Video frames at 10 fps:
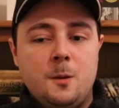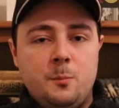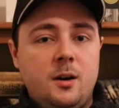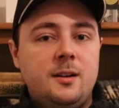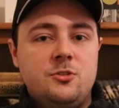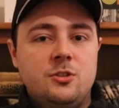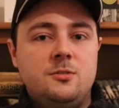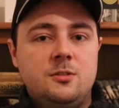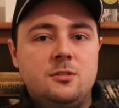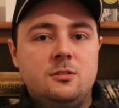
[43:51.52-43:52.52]
partly due
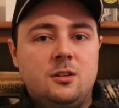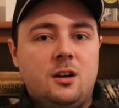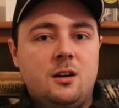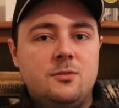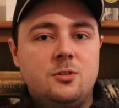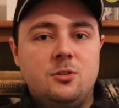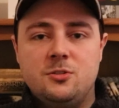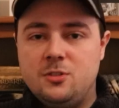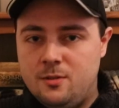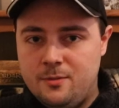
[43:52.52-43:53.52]
to, of course,
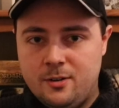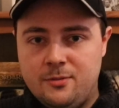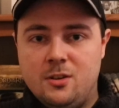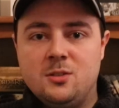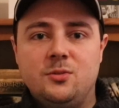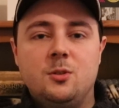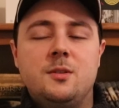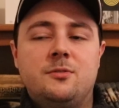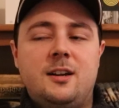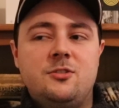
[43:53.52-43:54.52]
you know, the very first film in the
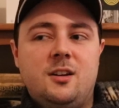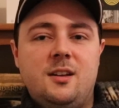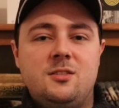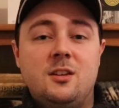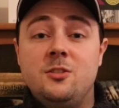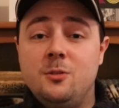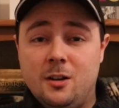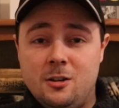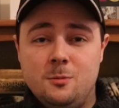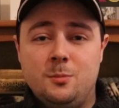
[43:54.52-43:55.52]
franchise, A New
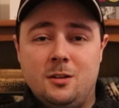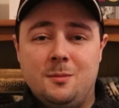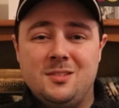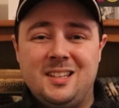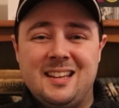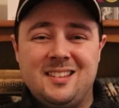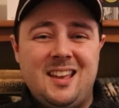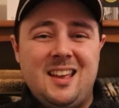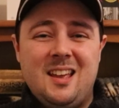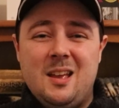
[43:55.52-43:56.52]
Hope. So yes,
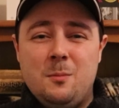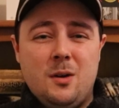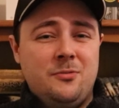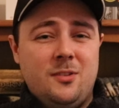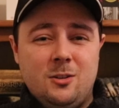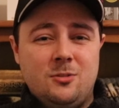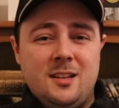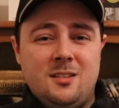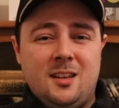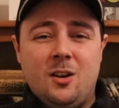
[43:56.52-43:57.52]
my final
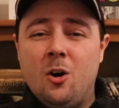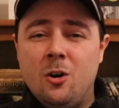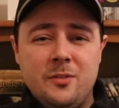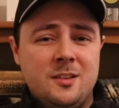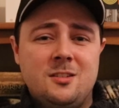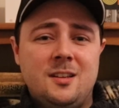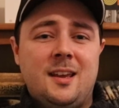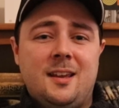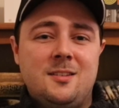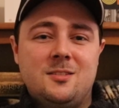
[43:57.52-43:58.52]
rating obviously
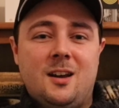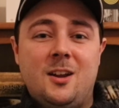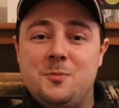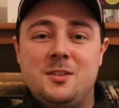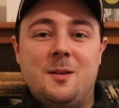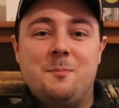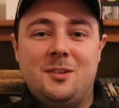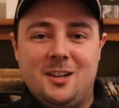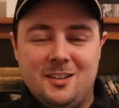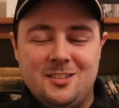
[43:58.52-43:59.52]
is 100%
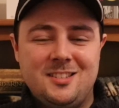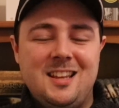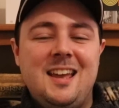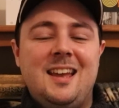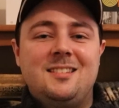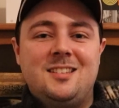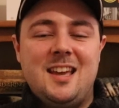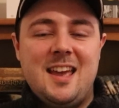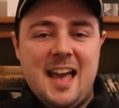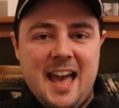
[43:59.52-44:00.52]
plus
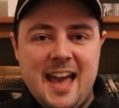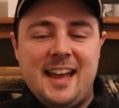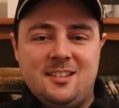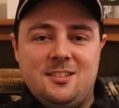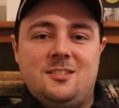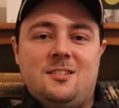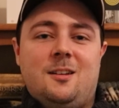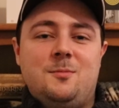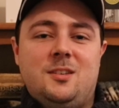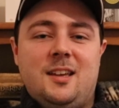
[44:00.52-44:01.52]
tier S. So
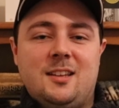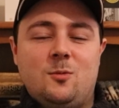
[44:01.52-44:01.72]
yes,